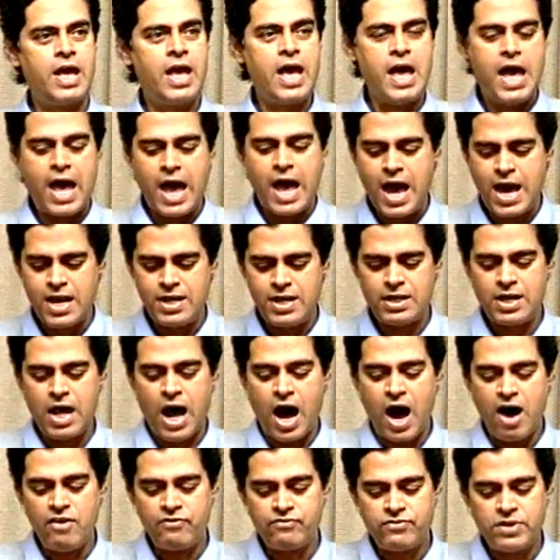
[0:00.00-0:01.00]
And
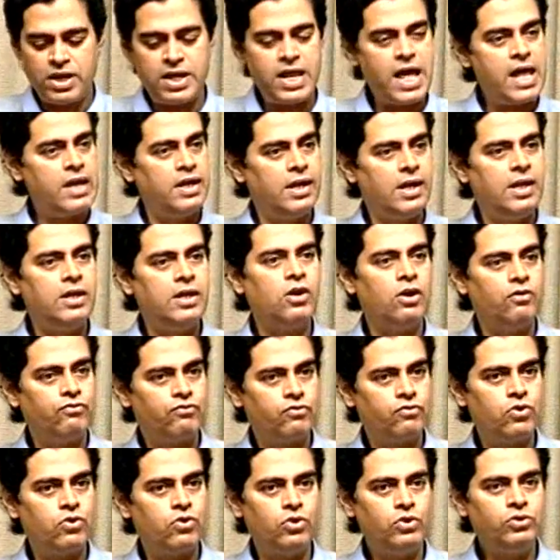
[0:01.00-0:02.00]
after annealing, of
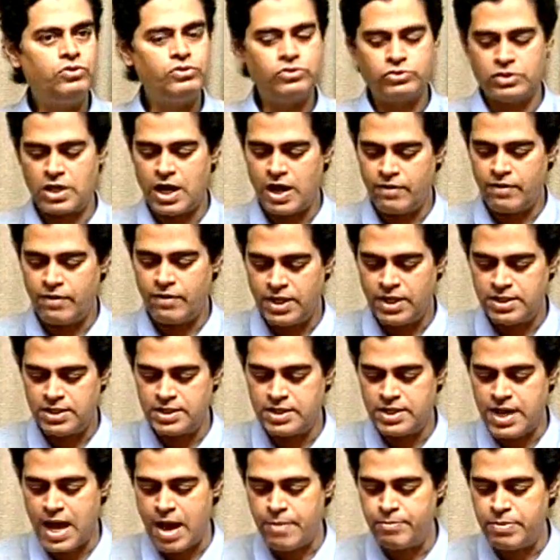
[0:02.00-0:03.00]
course, after the
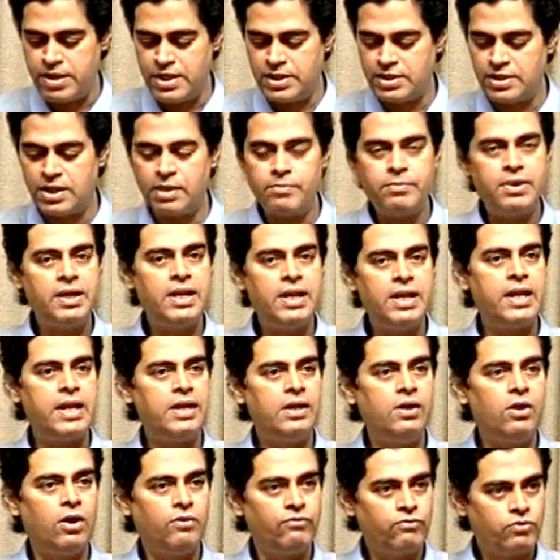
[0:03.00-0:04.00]
rapid thermal anneal,
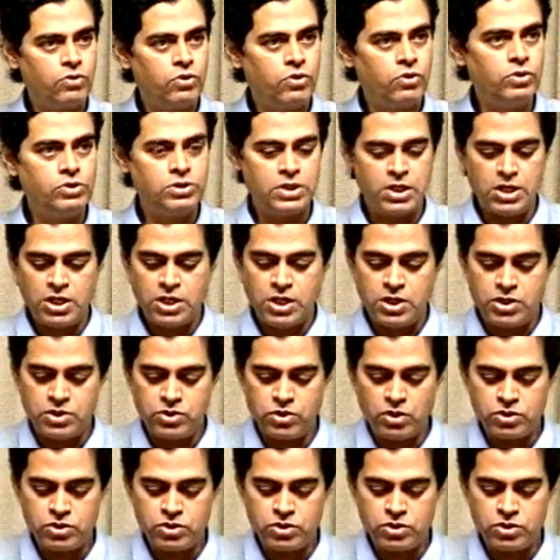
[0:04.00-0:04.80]
of course, not